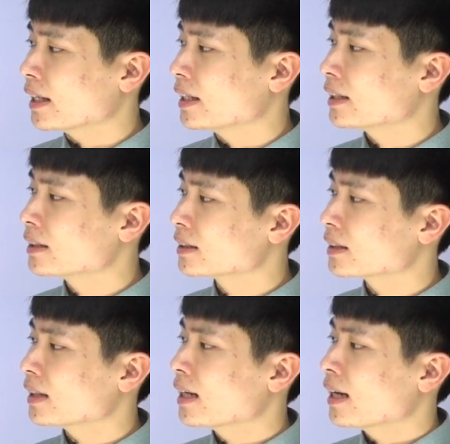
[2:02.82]

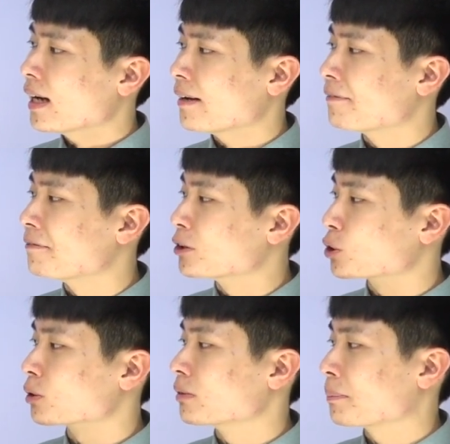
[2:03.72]
is a
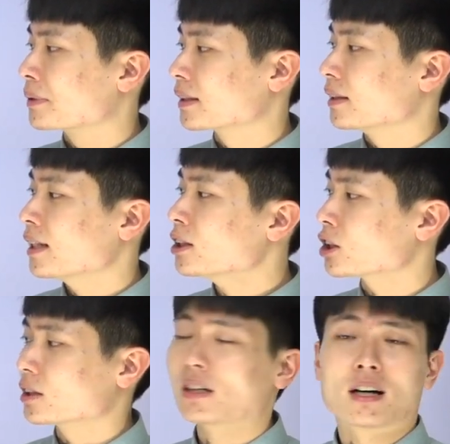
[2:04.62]
visual
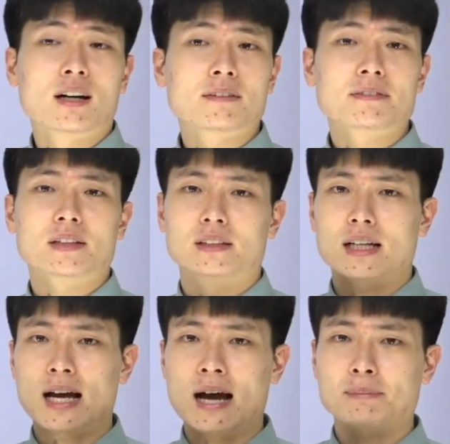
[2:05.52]
representation of an
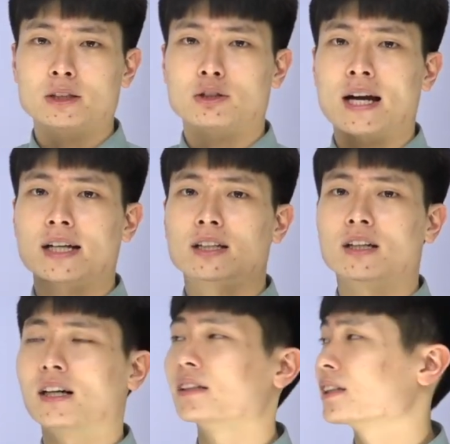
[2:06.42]
abstract
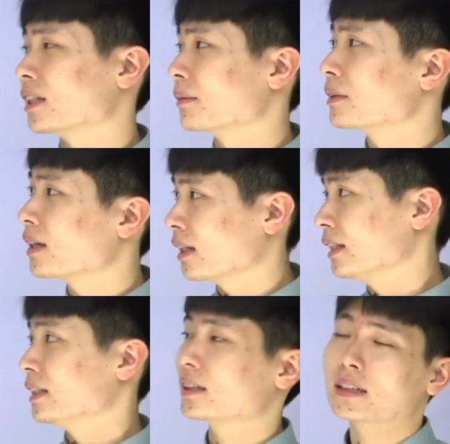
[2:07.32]
concept, at
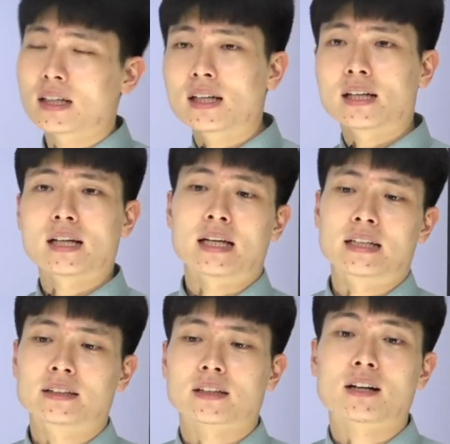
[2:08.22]
least
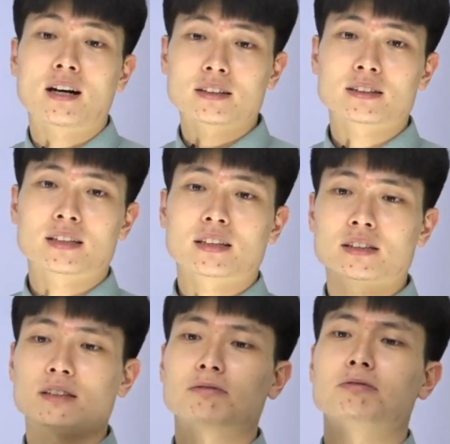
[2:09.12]
in the
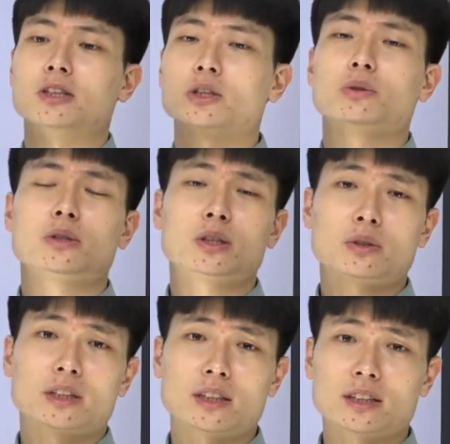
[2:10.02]
context of visual
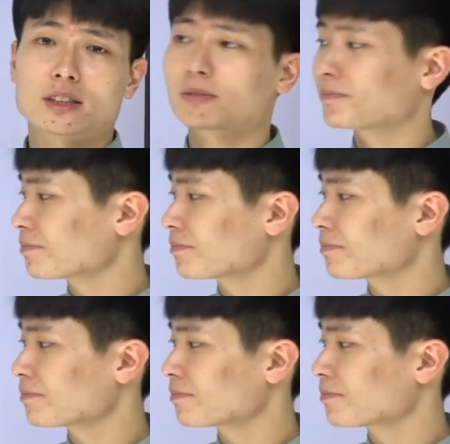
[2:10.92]
sources.